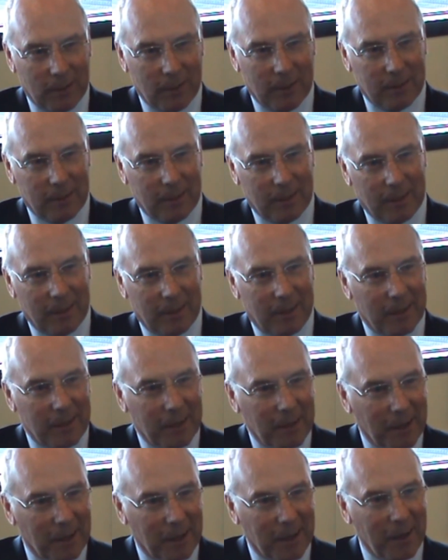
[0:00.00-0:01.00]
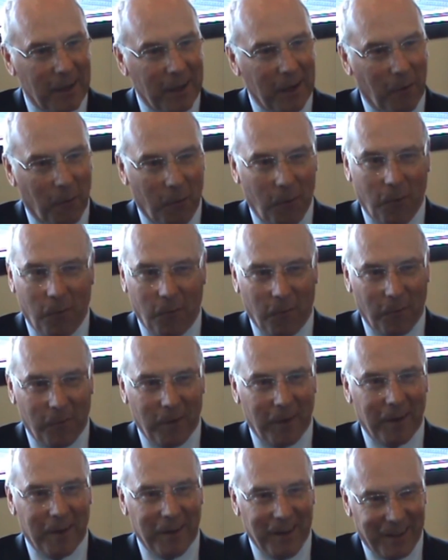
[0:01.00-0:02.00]
Is that how you're famous in Falkirk for their
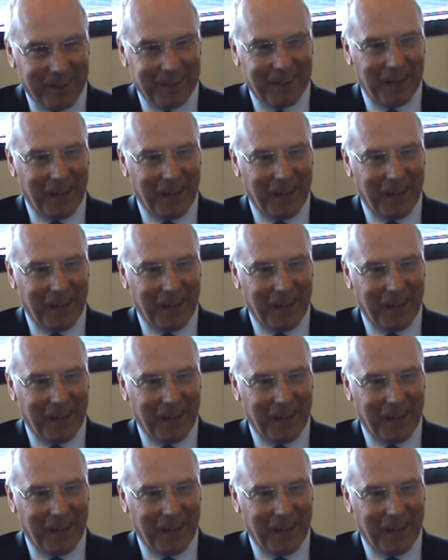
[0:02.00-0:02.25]
chips?